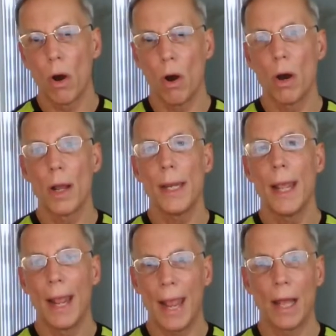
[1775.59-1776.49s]
on
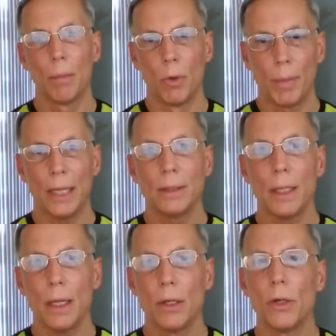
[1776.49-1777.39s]
animal-based
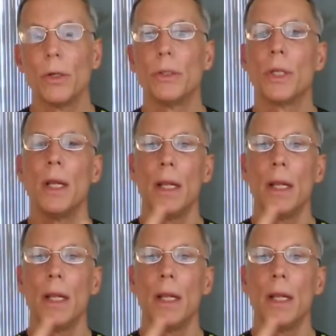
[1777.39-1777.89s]
eaters